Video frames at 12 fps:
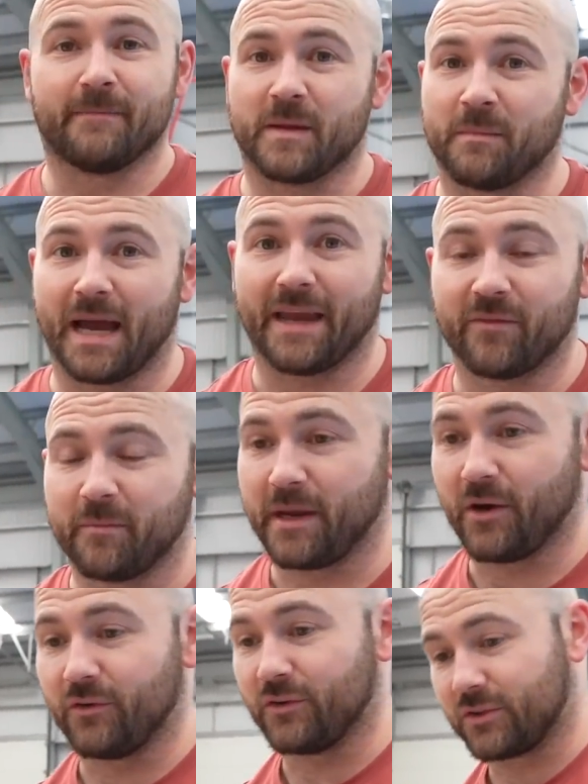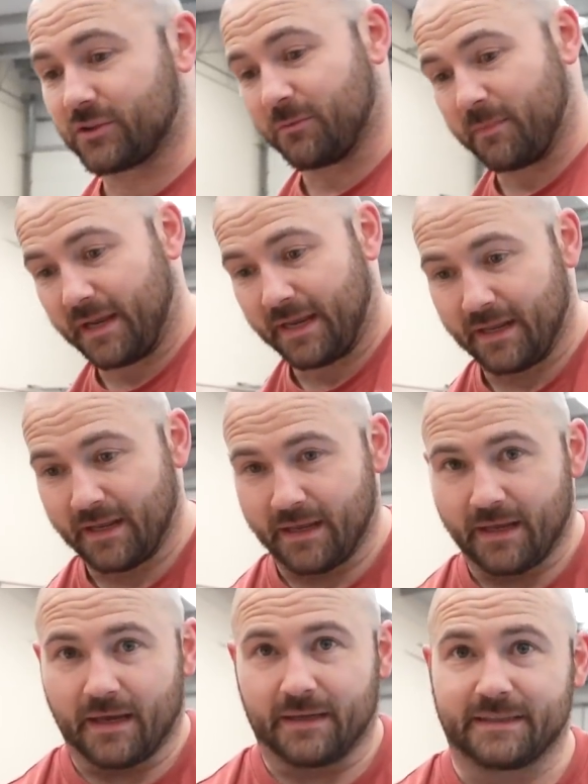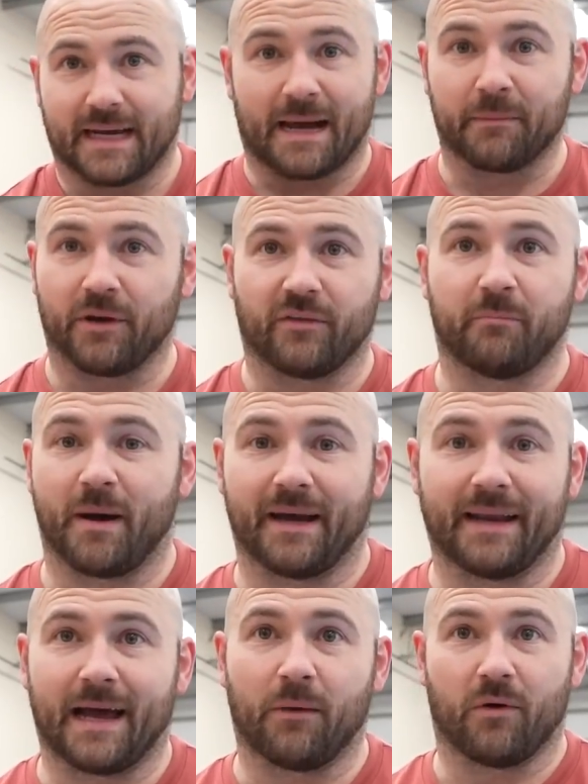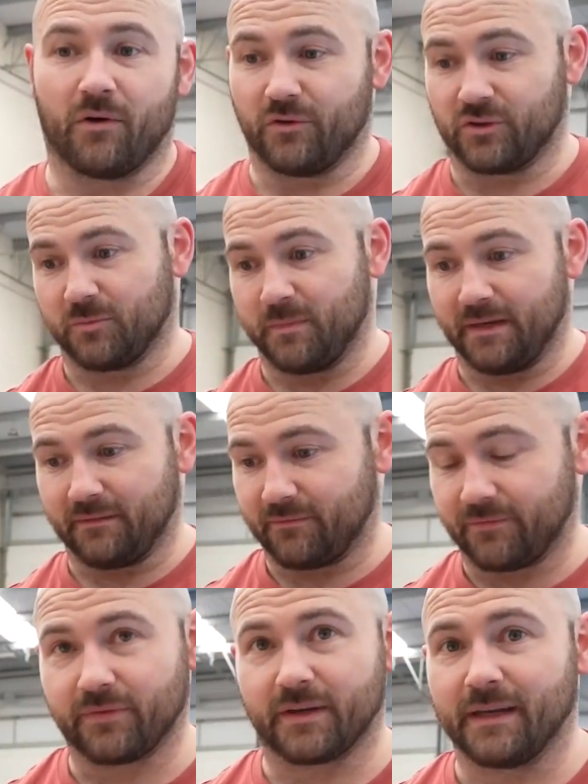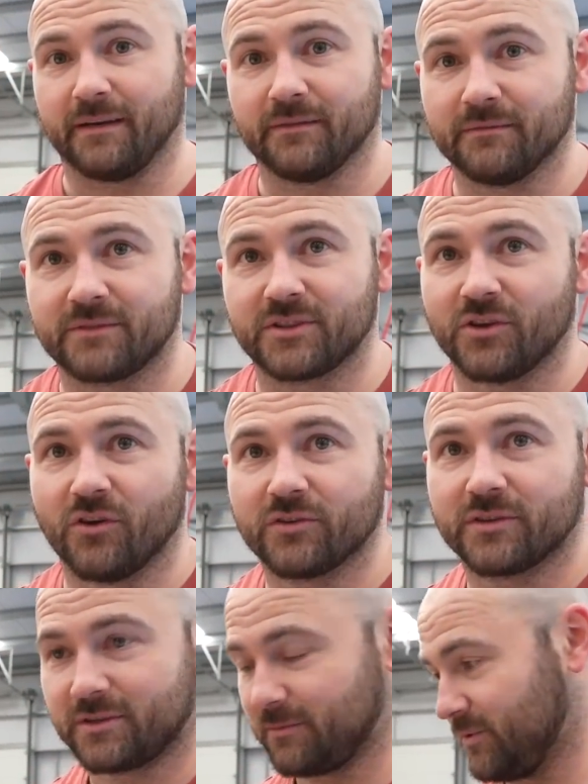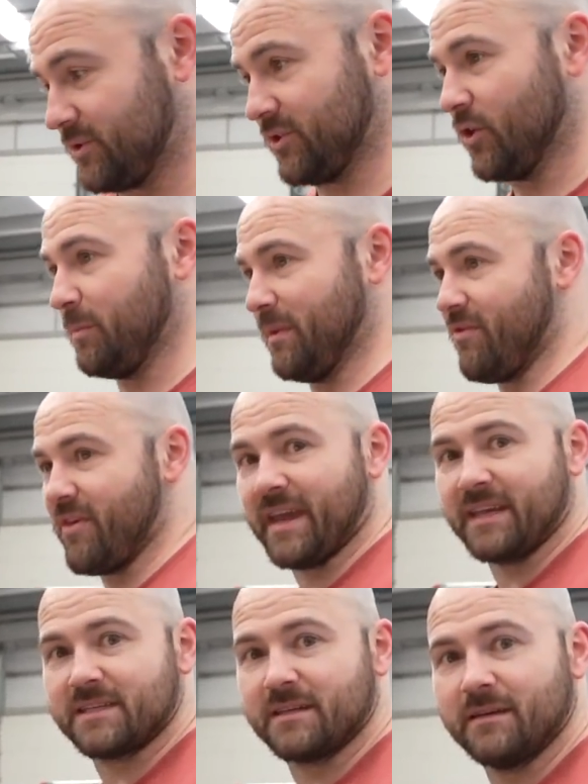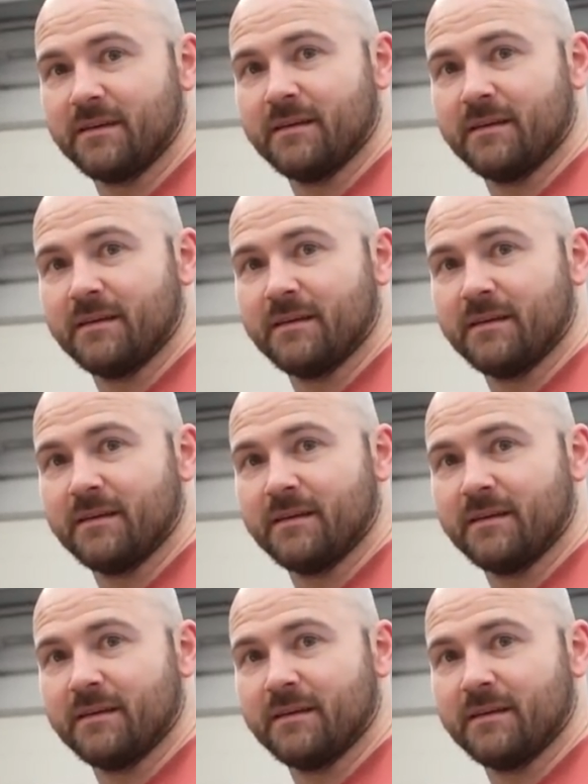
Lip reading: There might even be under-summy diameter off by now or on some freaking stucks or some stupid things.